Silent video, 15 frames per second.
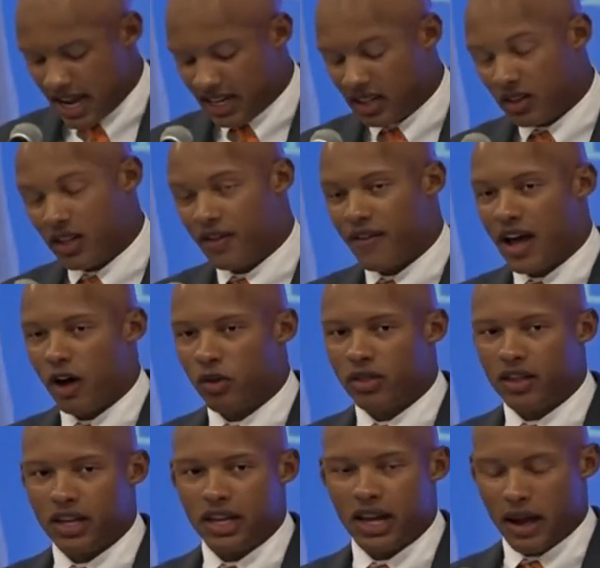and to lead
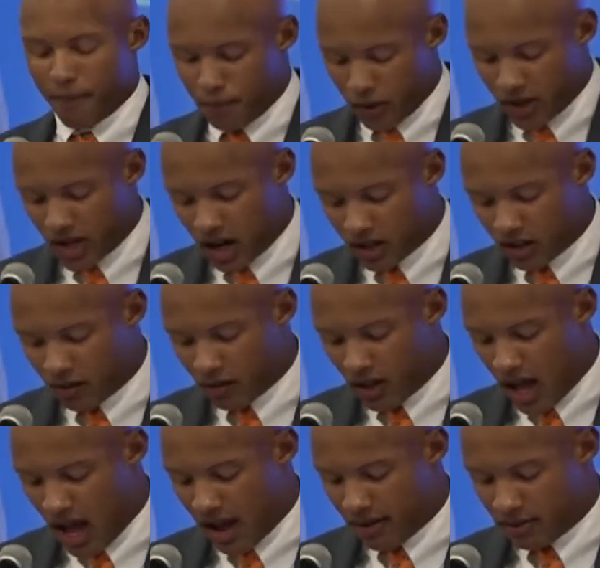healthy and productive
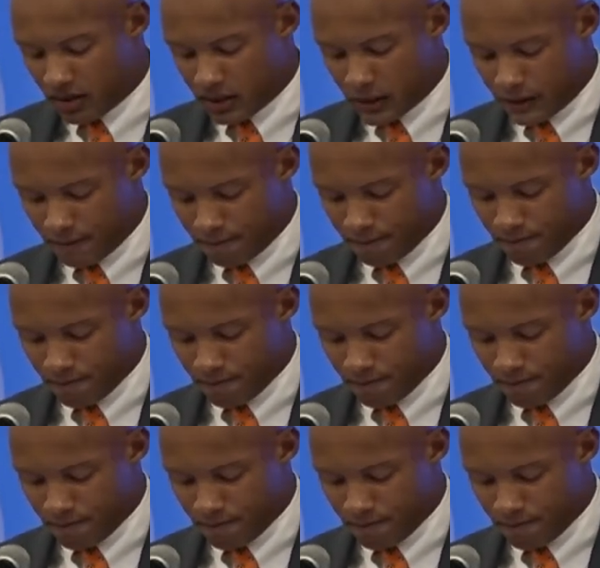lives.